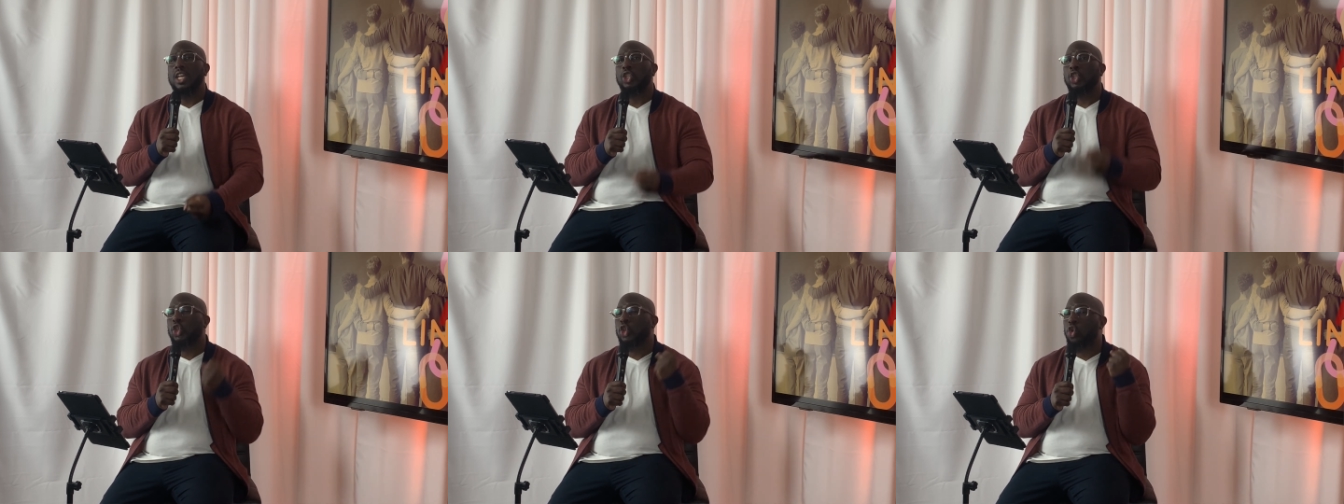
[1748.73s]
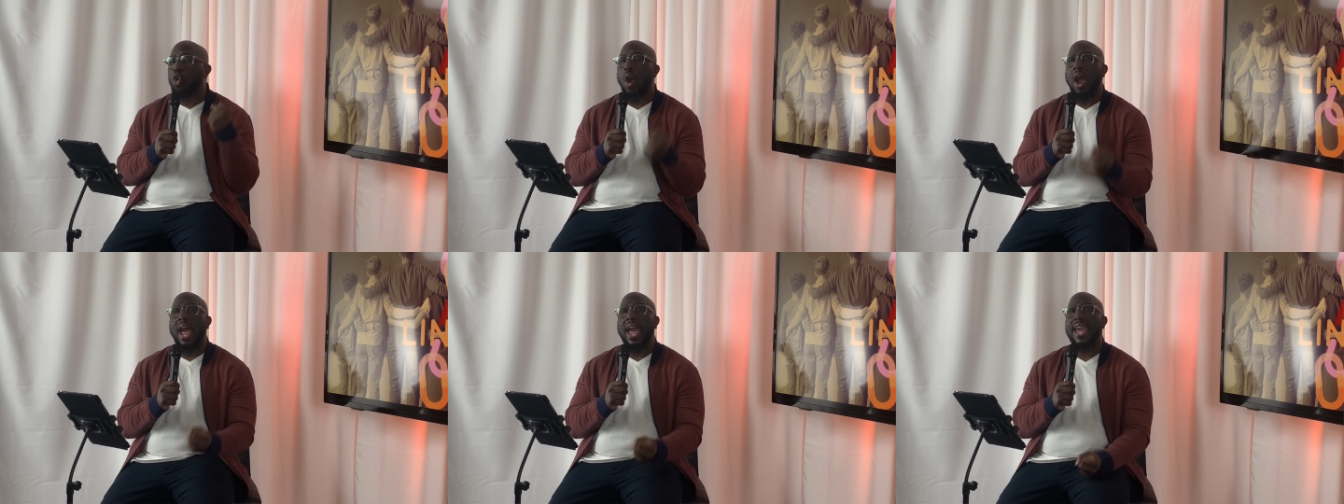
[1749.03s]

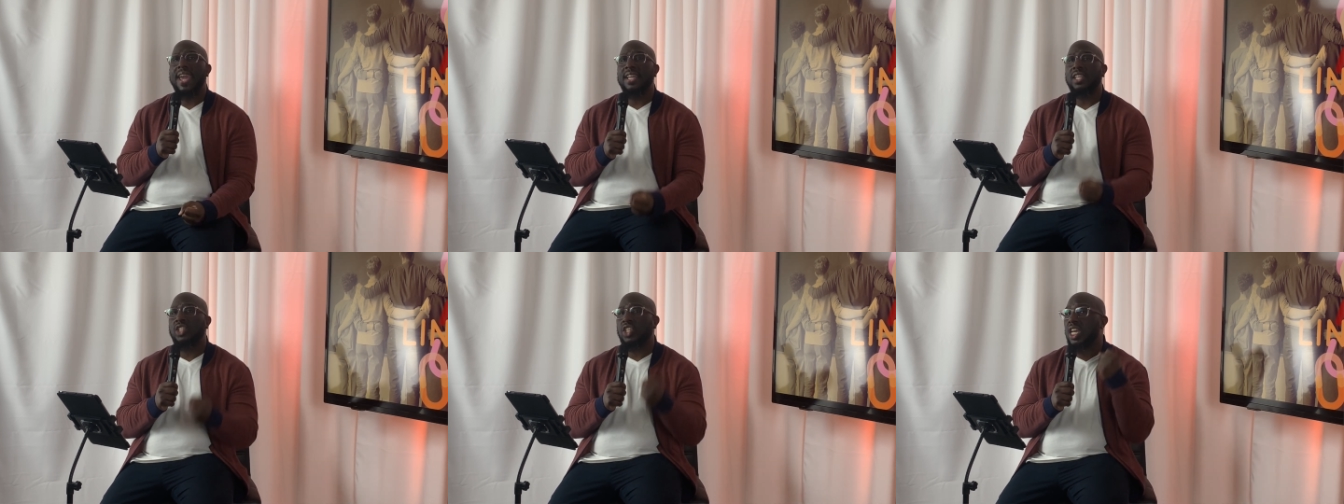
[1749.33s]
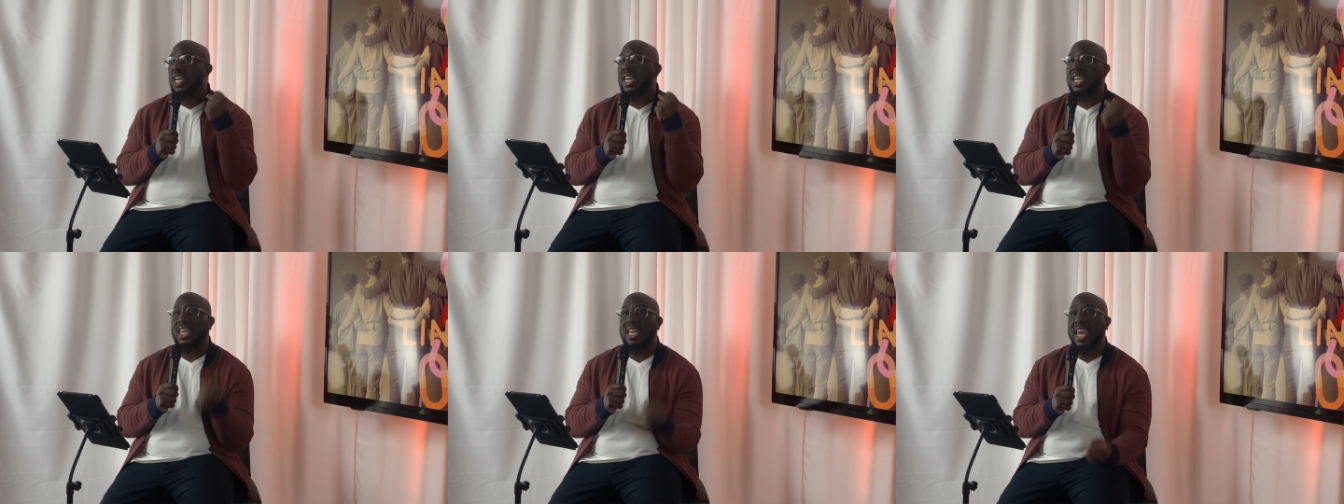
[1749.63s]
is
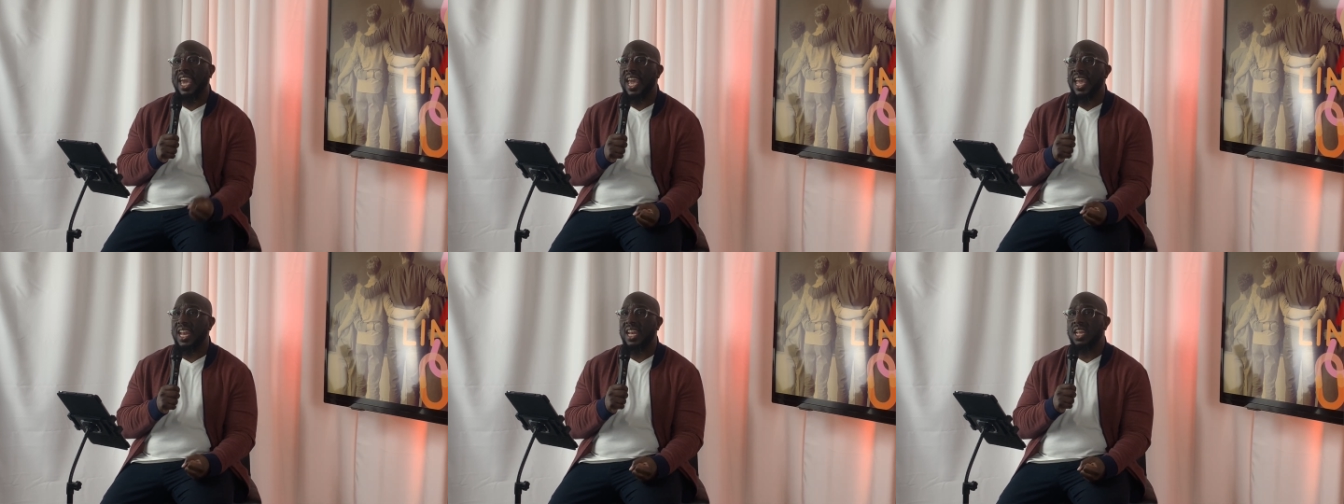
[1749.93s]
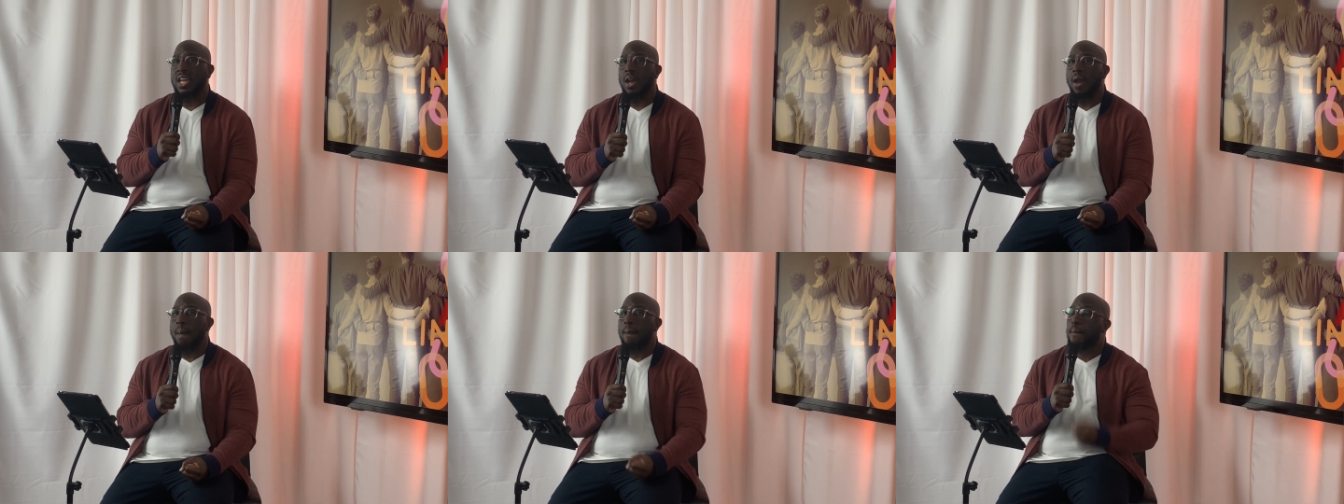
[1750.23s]
trying to
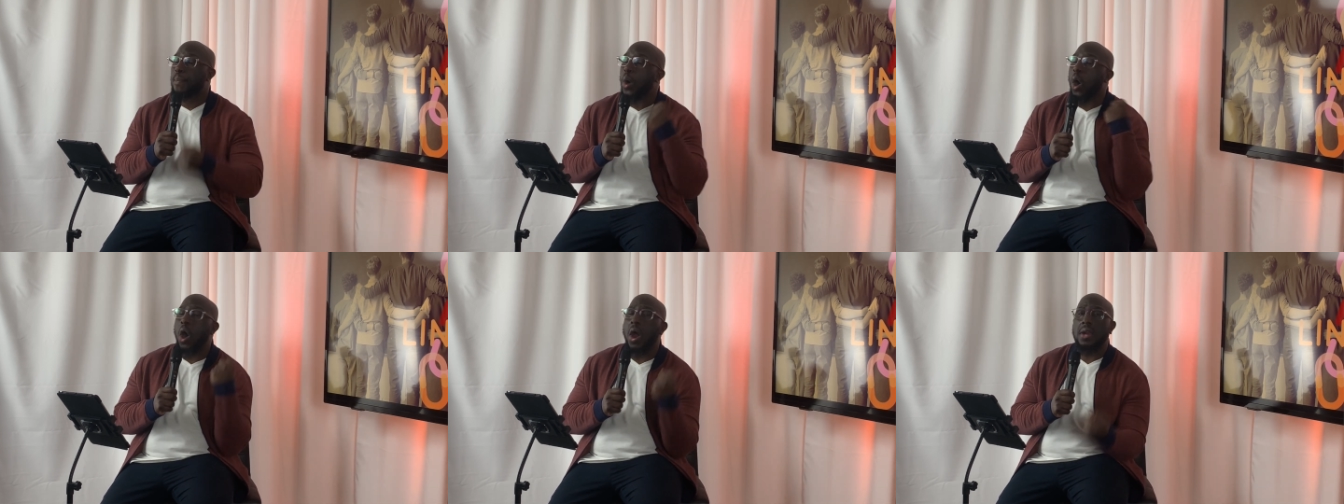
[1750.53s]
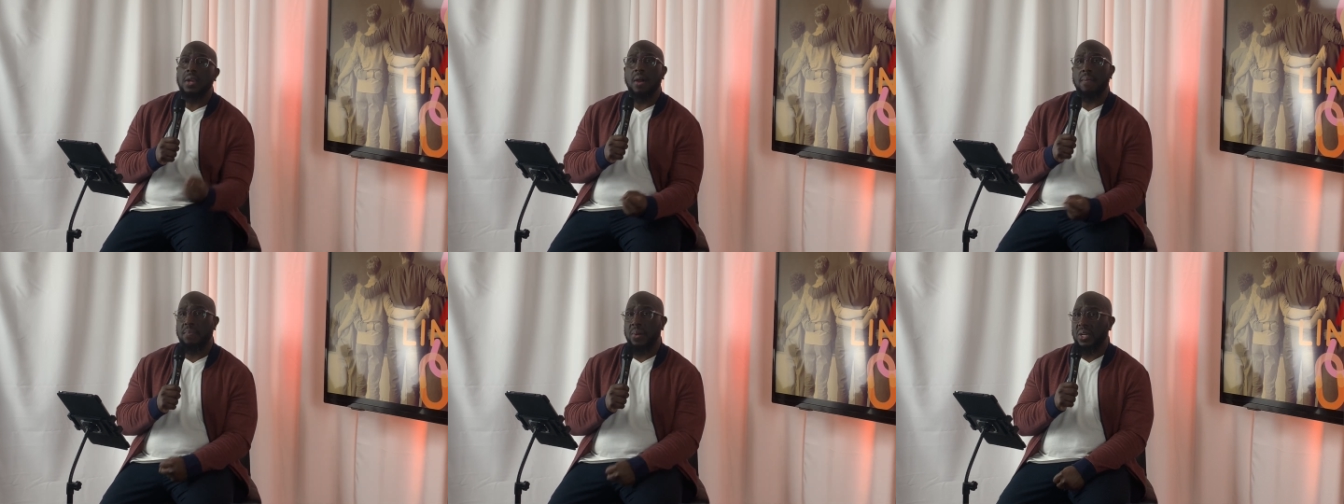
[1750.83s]
get
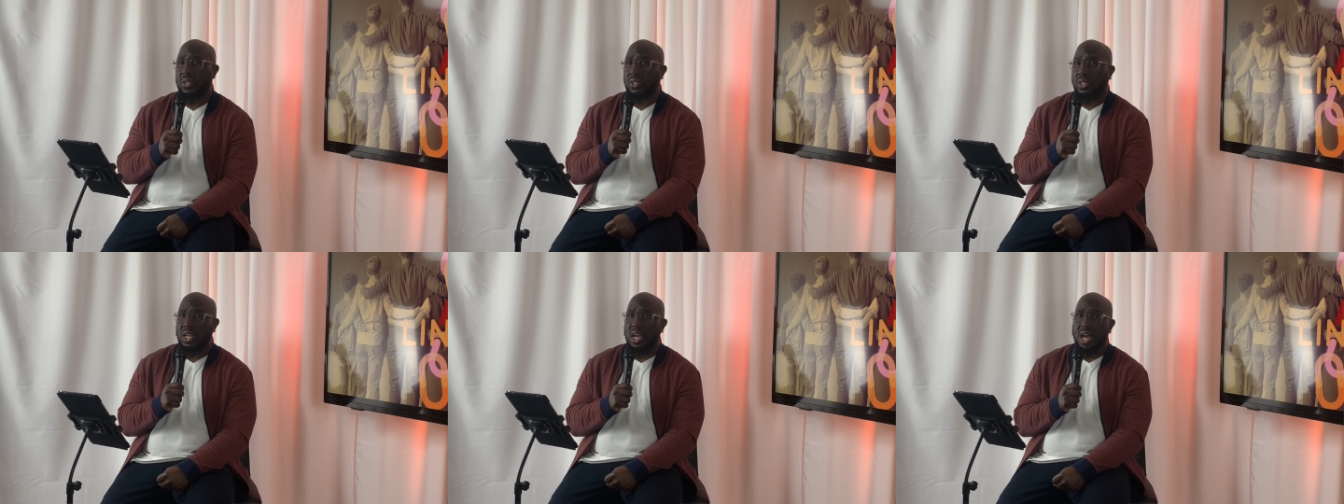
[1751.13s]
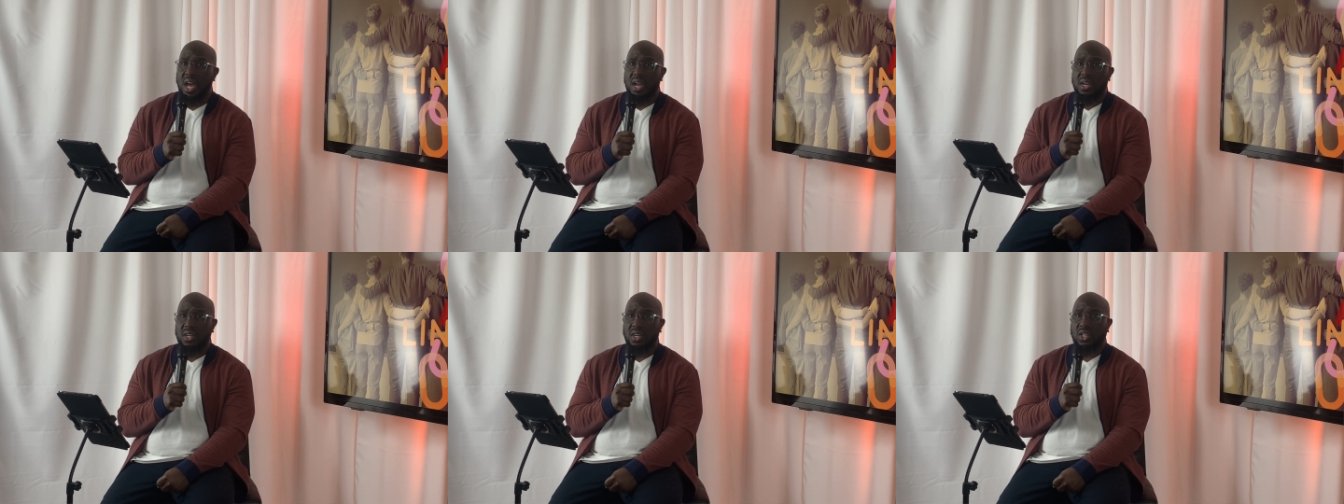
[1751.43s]
Barnabas
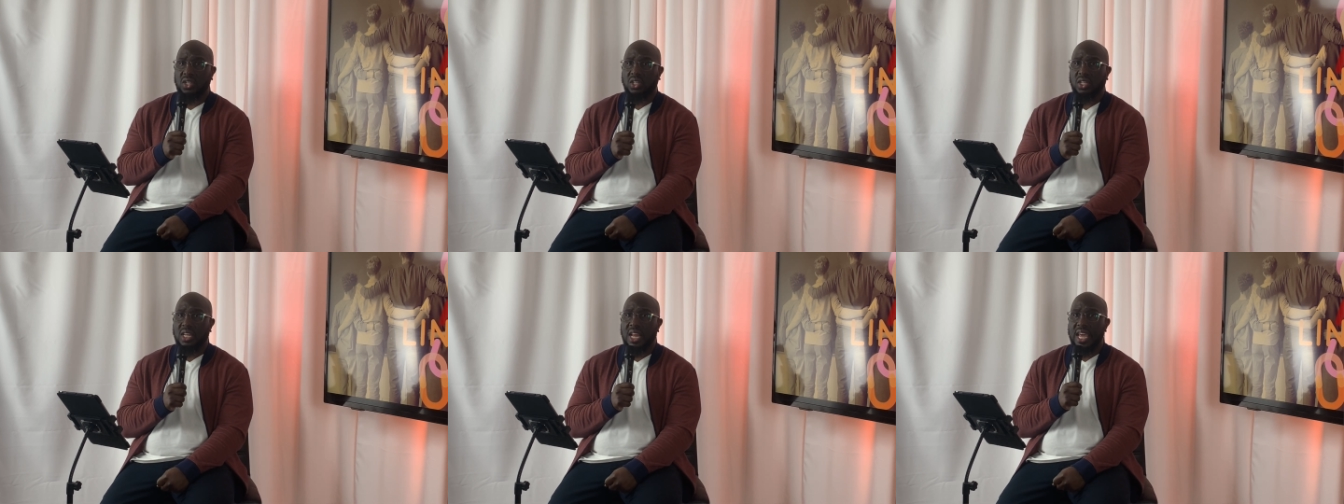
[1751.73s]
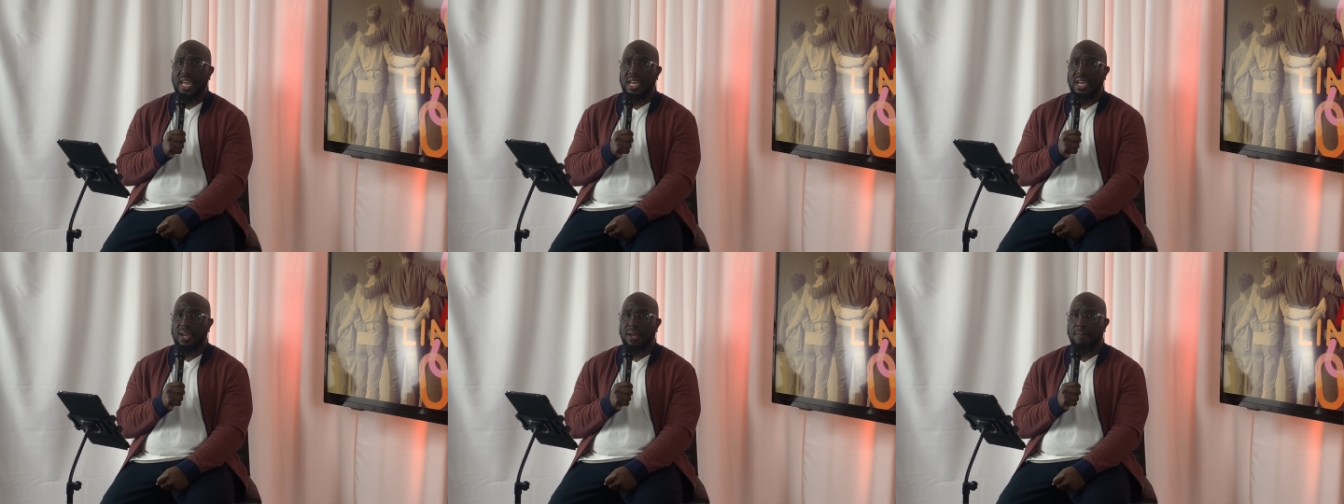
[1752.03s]
to
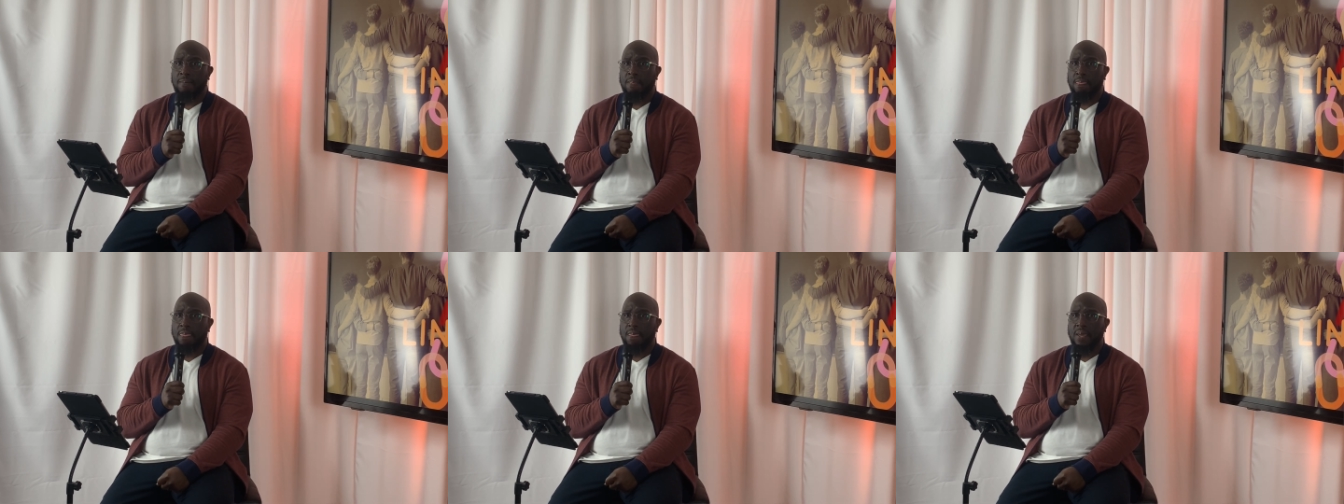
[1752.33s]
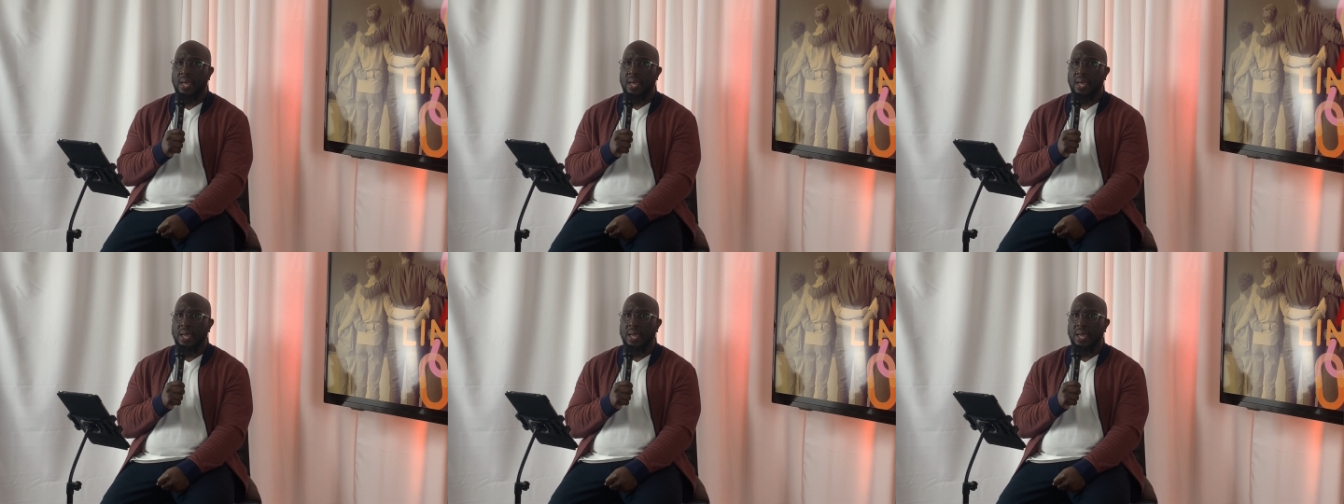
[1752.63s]
understand.